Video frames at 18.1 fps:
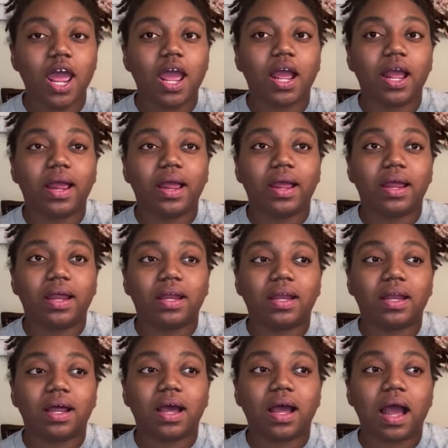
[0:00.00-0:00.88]

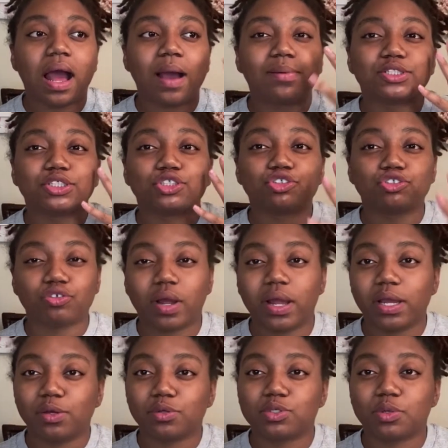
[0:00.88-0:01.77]
and I would just
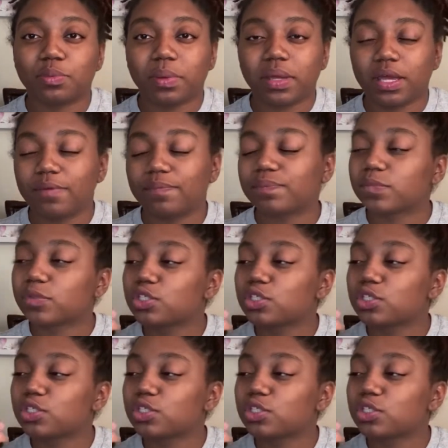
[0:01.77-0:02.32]
dry out so bad.